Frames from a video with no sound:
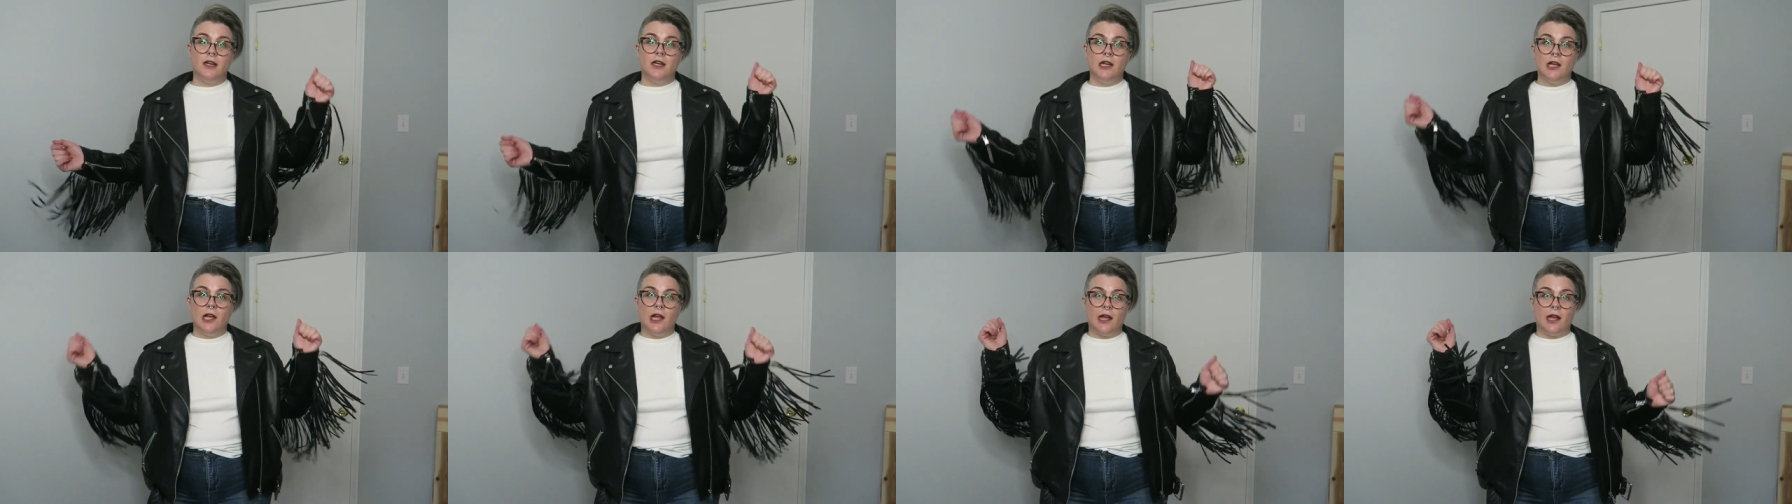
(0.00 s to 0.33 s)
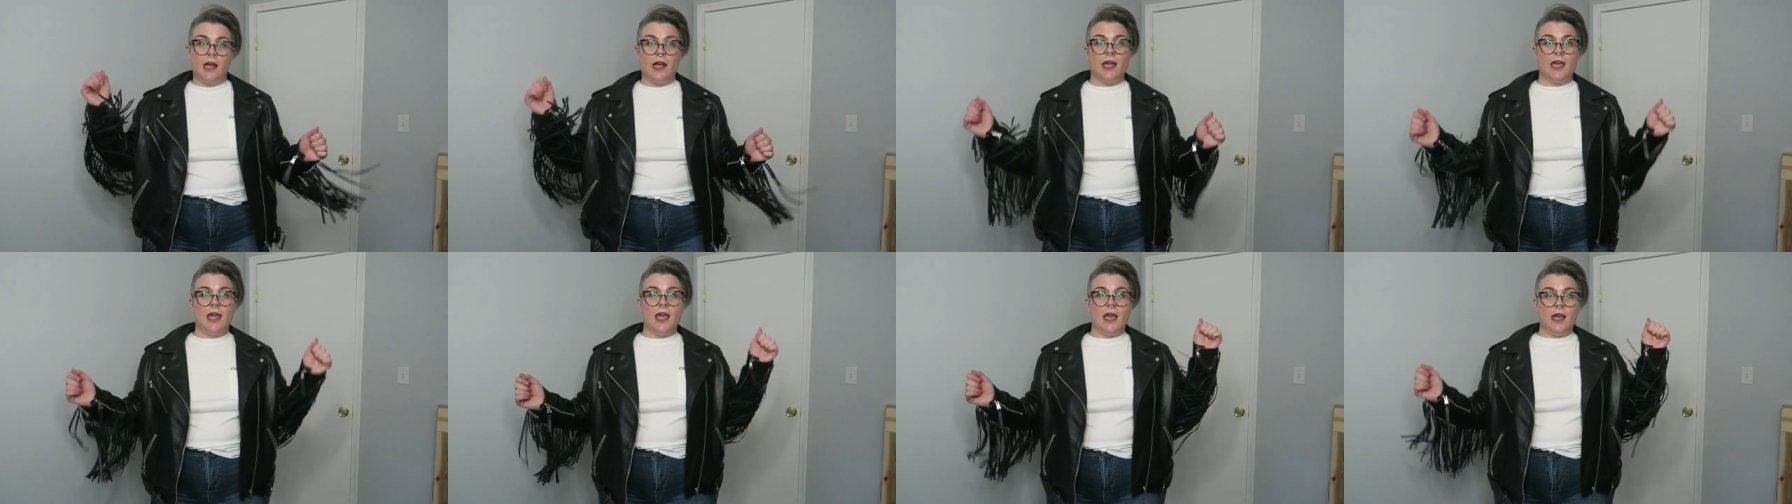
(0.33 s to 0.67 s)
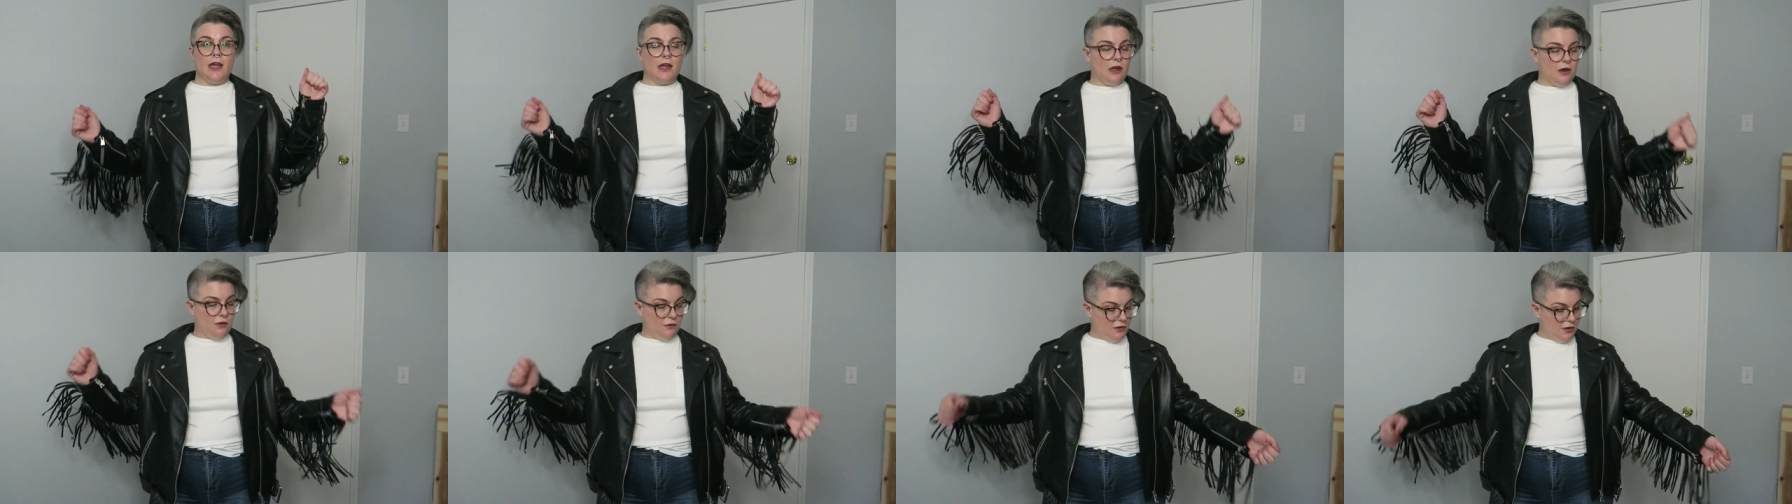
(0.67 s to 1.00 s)
Mm -hmm. I
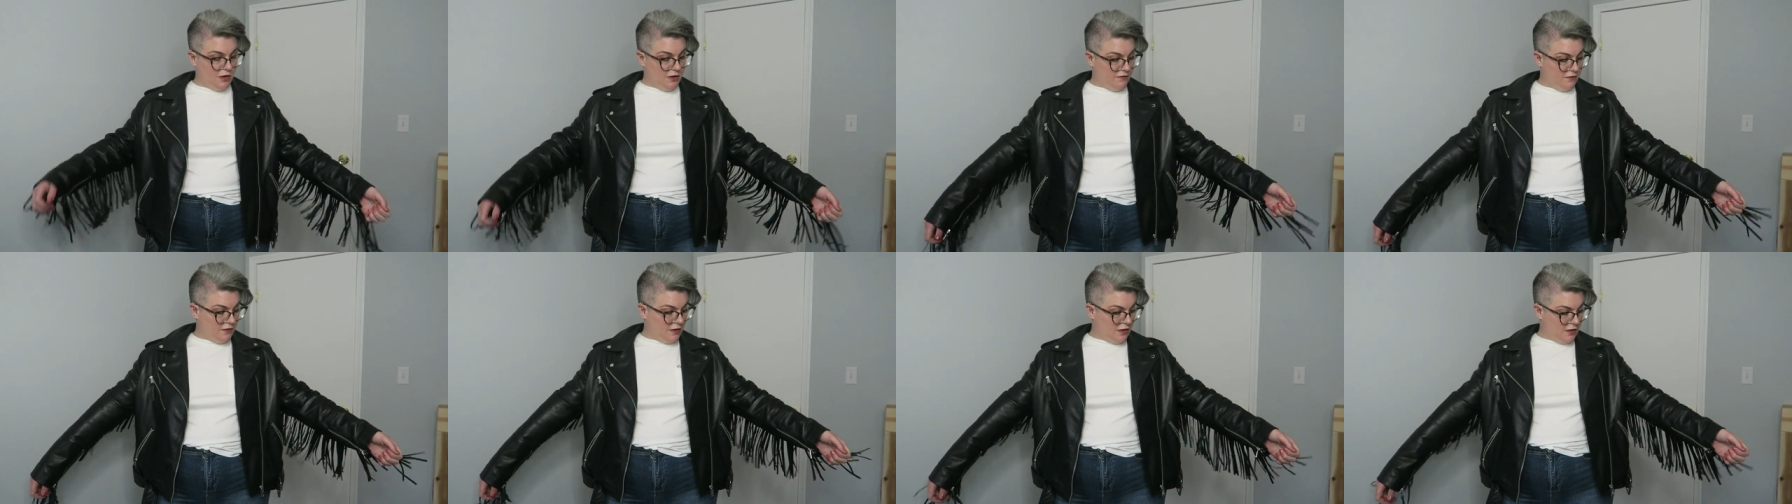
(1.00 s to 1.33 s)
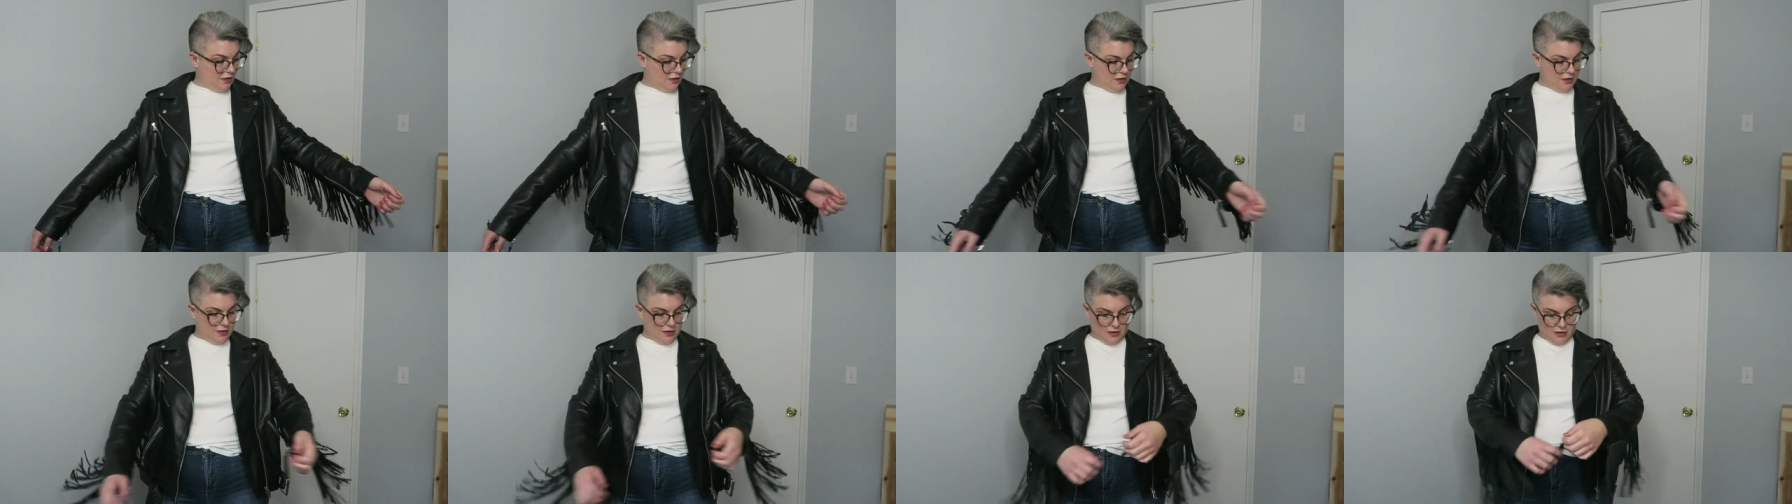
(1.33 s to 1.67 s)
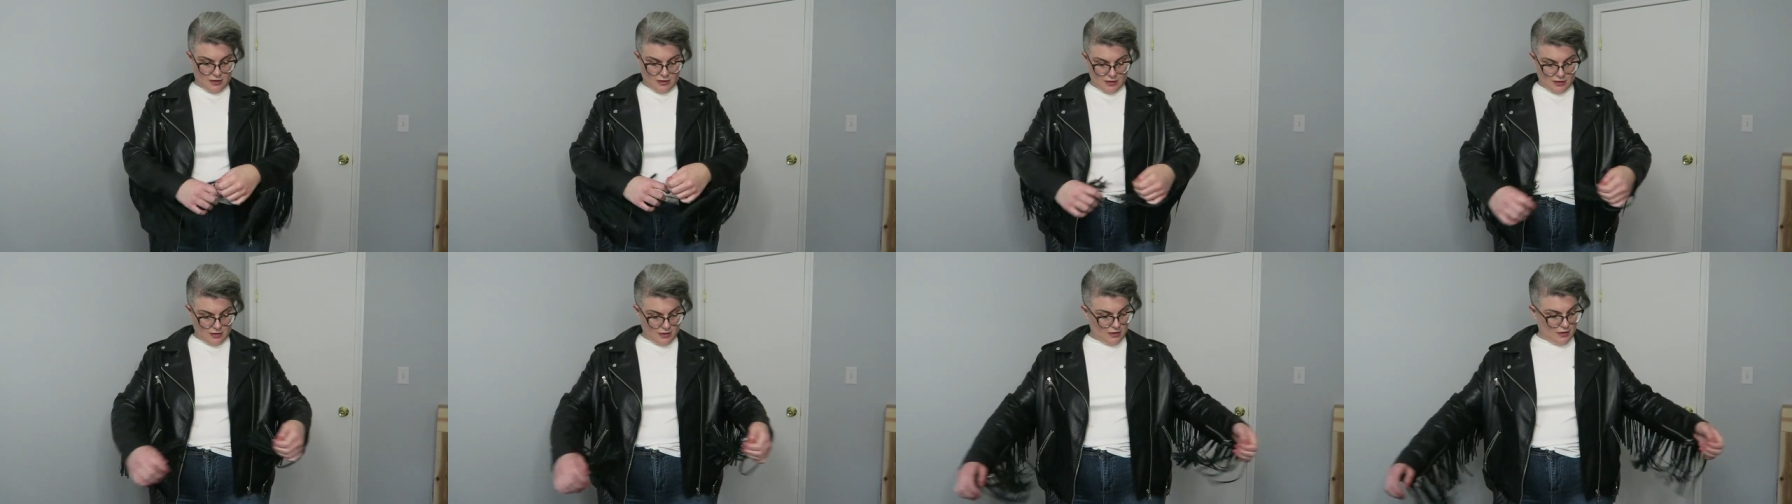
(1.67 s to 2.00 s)
can't get rid of it.
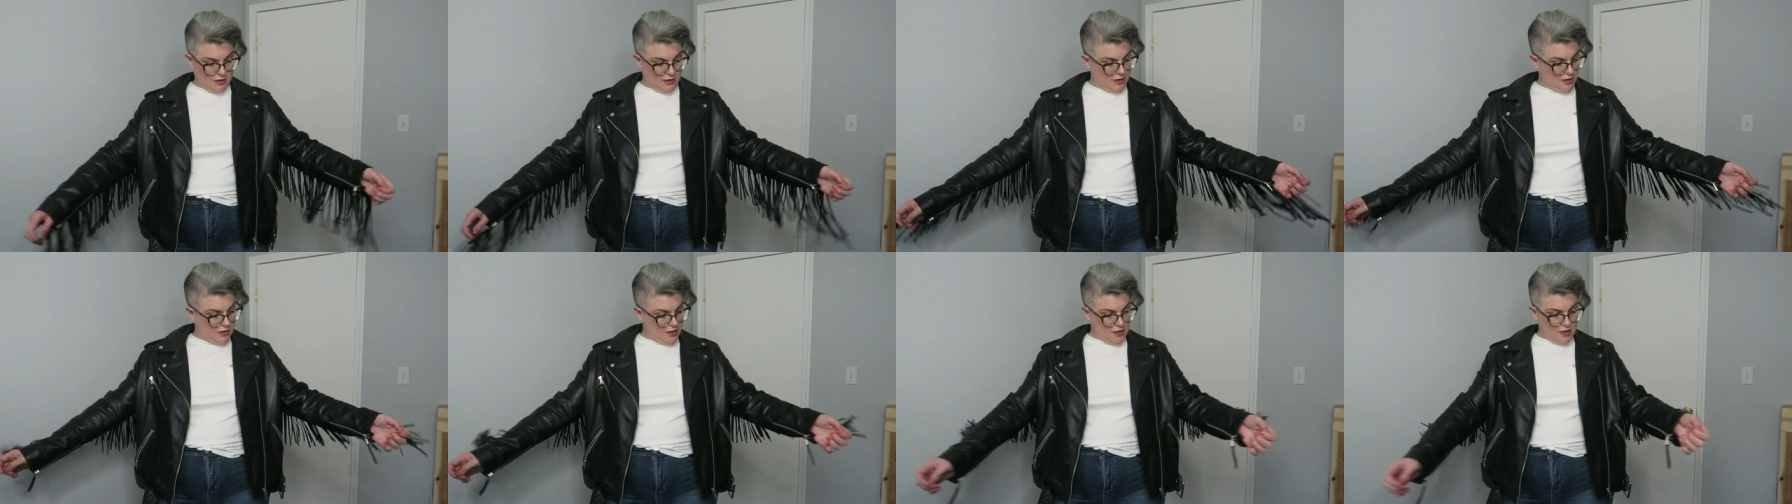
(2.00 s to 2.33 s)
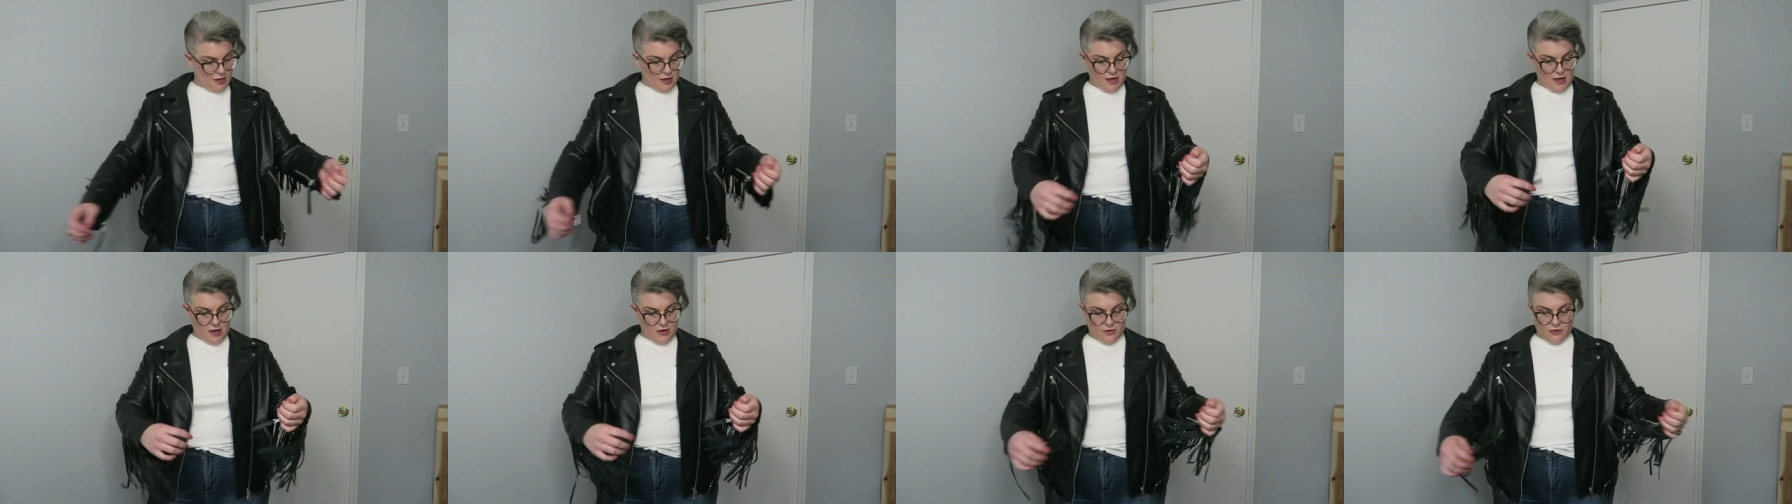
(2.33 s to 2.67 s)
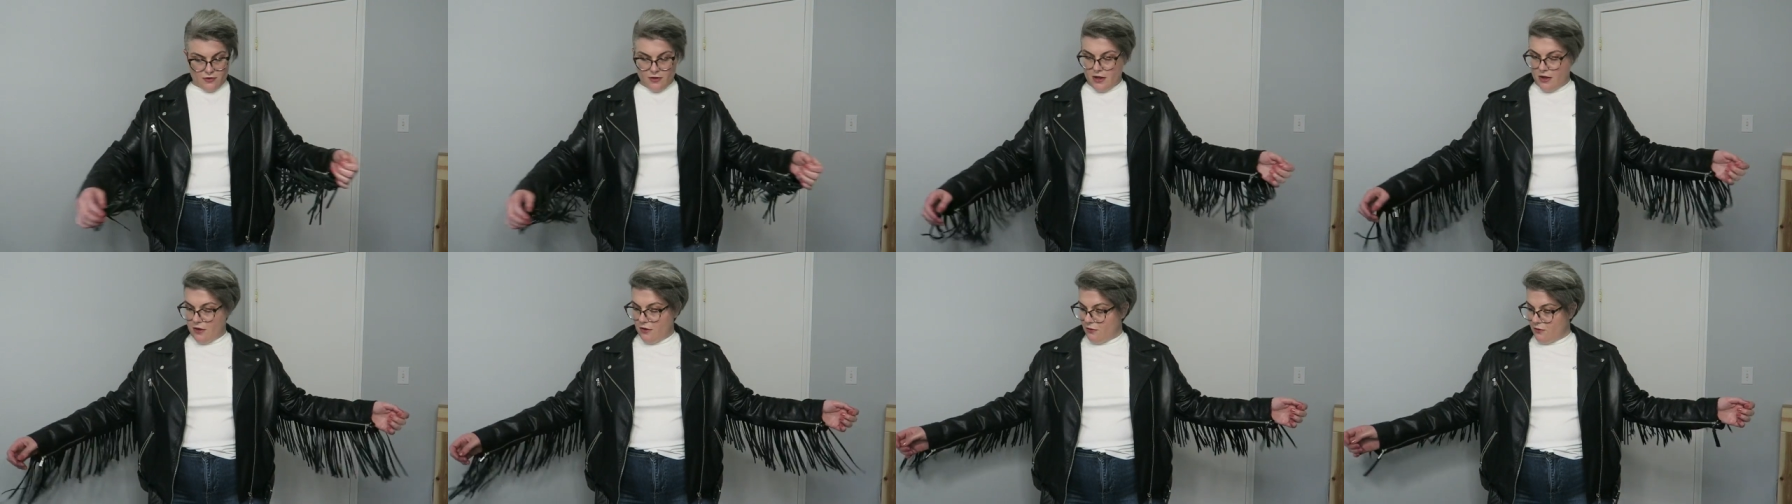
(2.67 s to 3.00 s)
I
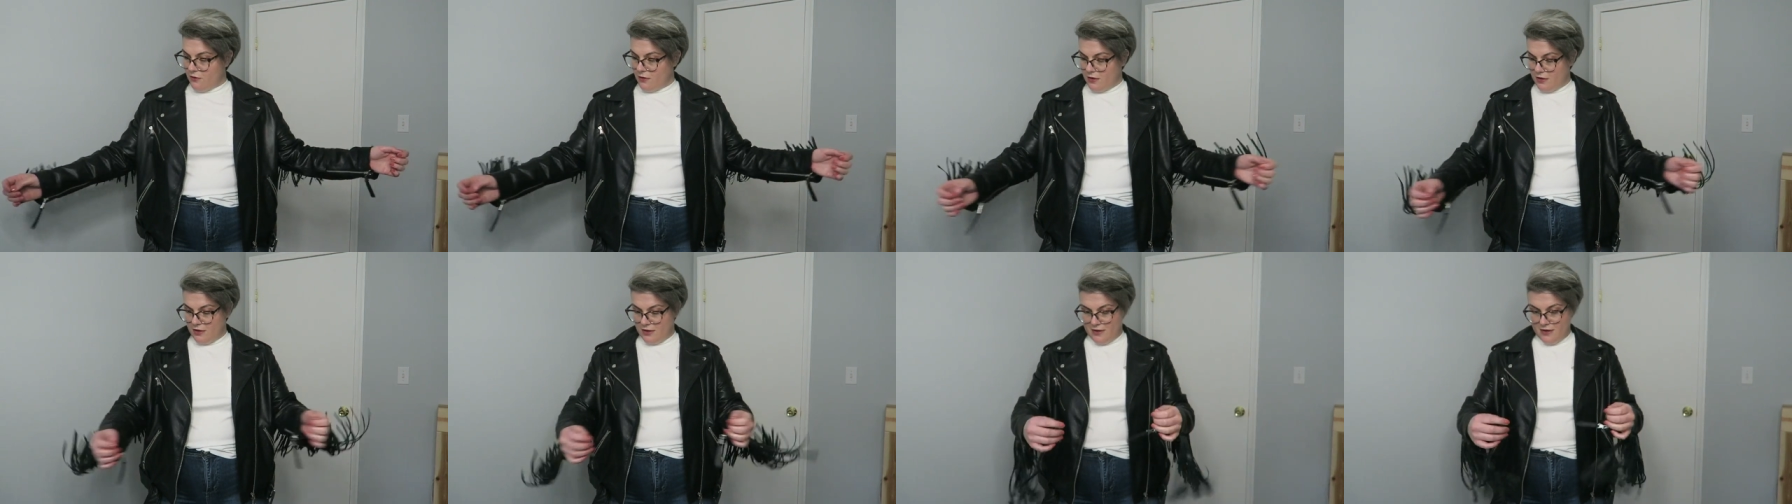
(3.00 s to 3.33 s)
don't know.